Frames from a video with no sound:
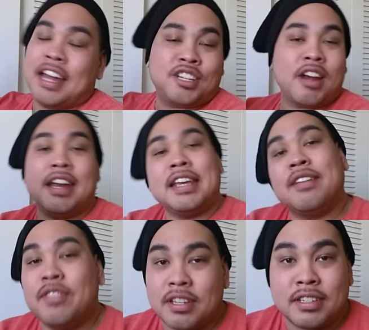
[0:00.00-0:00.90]
I tried to
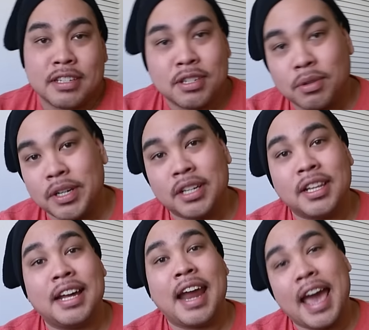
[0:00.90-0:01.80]
give you a
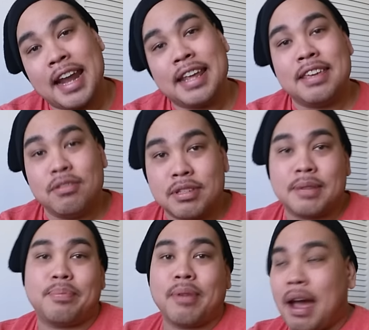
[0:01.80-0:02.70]
tutorial on how to use
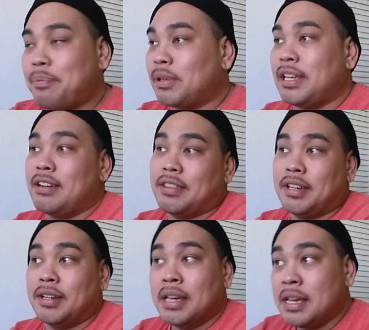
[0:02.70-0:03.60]
it properly or
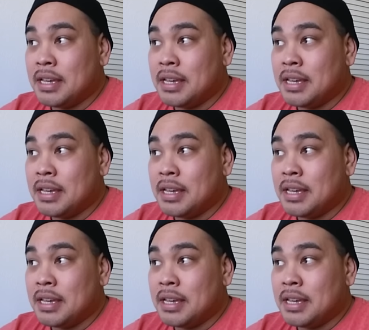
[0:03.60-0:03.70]
the